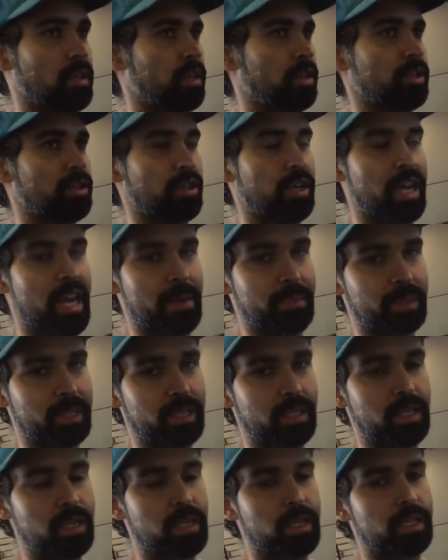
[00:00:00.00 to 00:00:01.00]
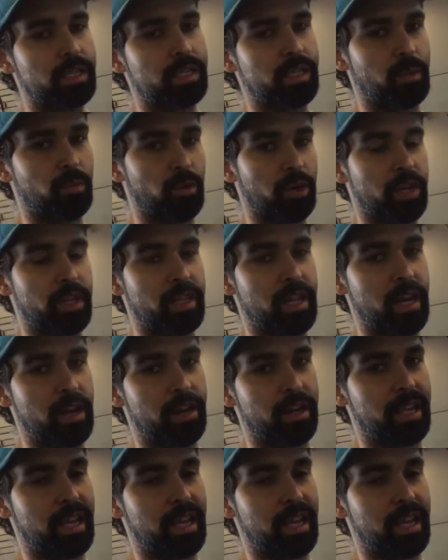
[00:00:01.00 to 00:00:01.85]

on your hips, somewhere in there.